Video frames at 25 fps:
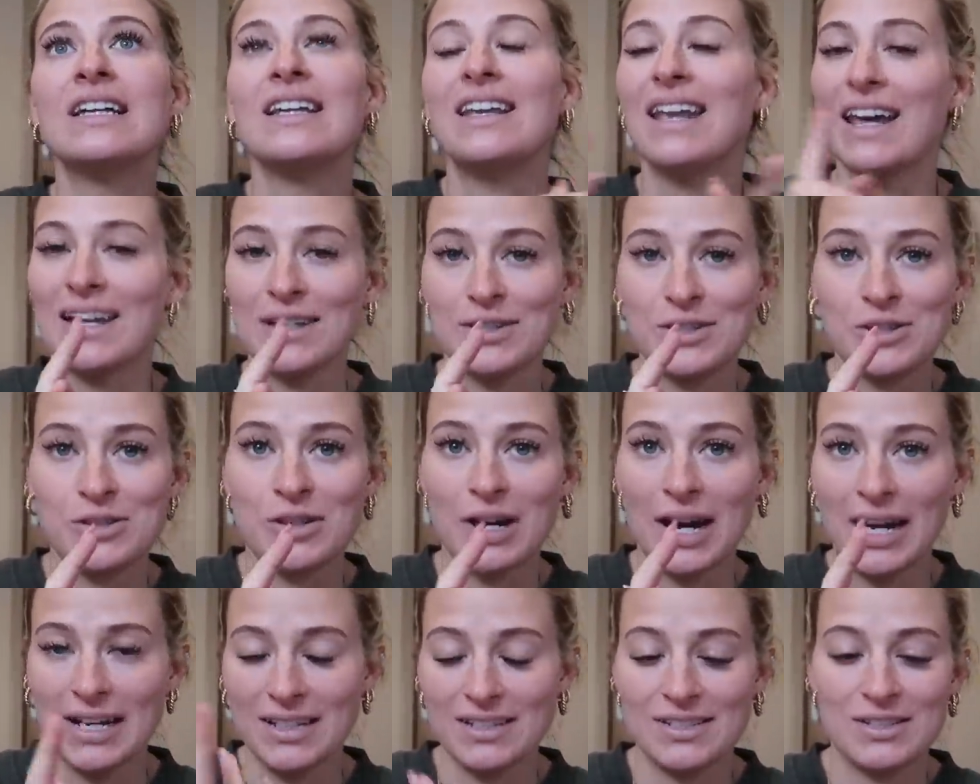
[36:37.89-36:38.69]
less
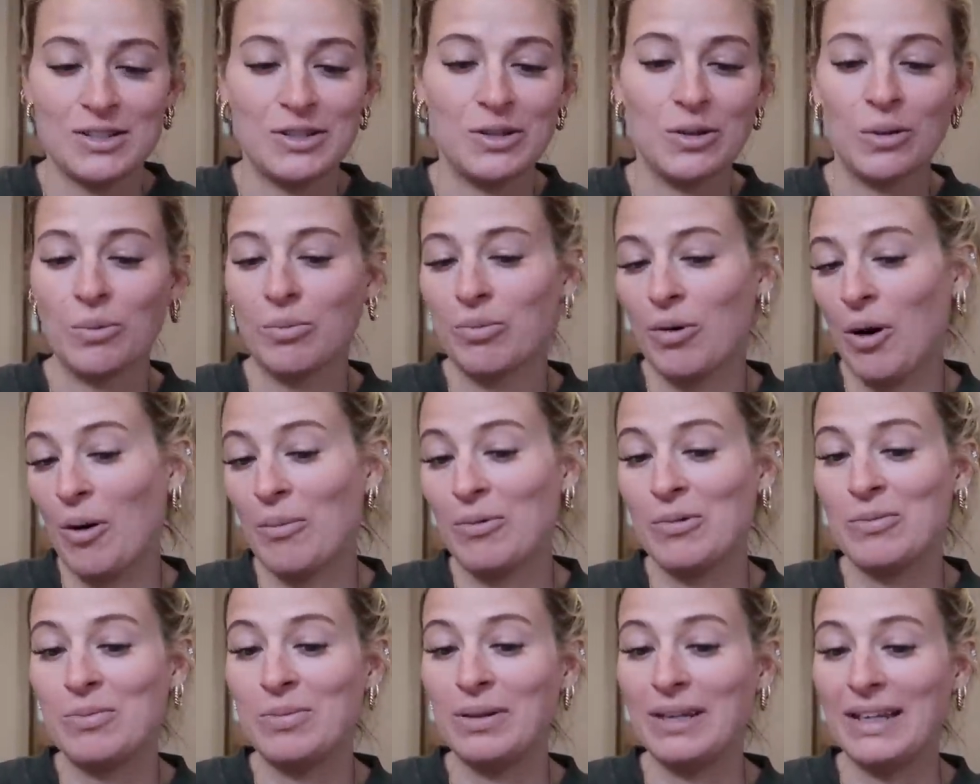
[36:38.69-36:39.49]
stressed, you'll
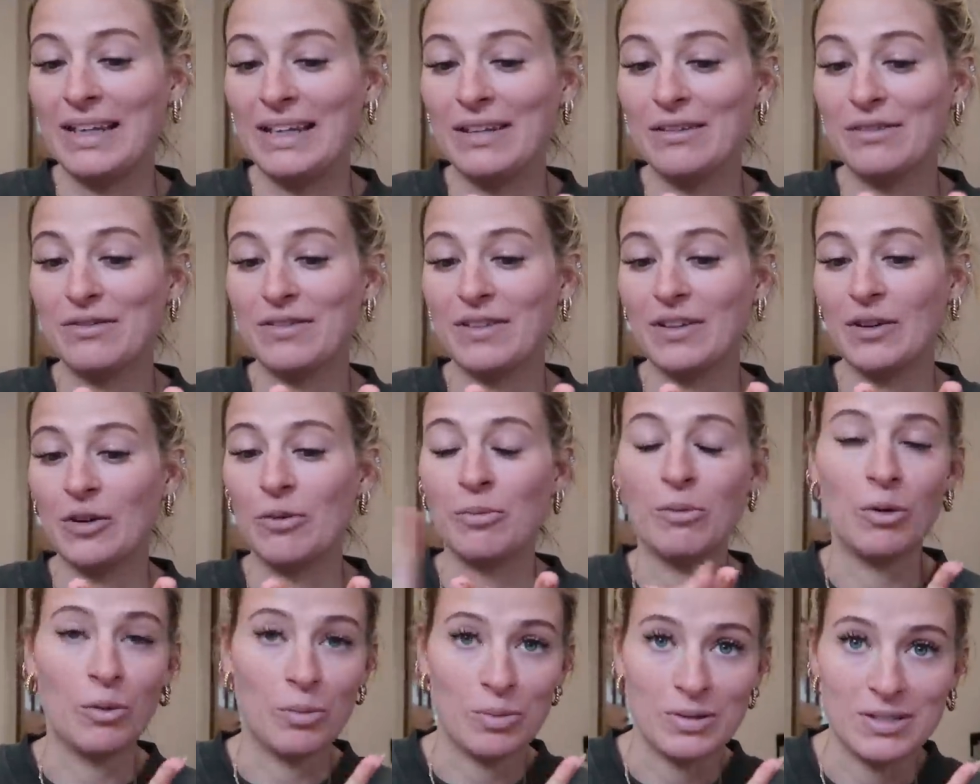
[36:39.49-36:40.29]
probably feel
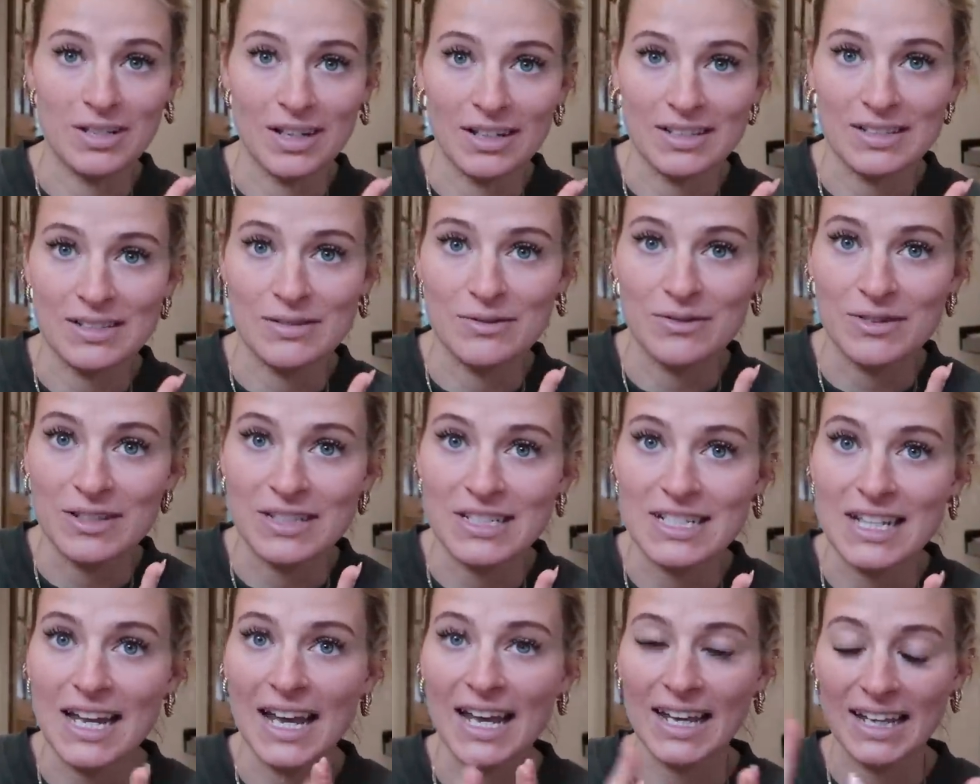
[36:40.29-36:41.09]
more productive for
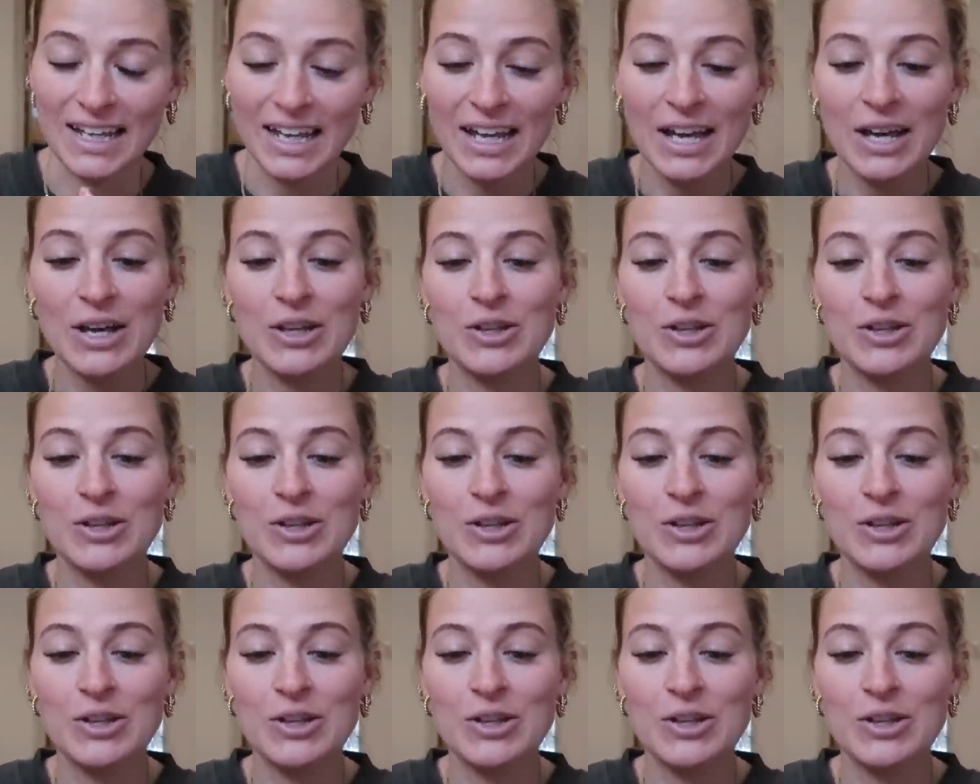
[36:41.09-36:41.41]
the day,